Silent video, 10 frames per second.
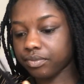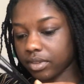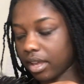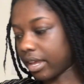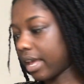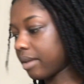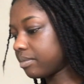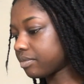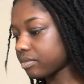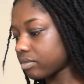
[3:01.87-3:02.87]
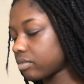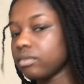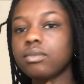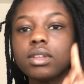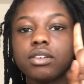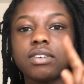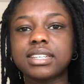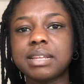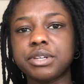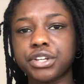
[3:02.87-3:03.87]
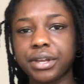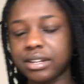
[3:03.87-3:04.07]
Okay? First, let me show you how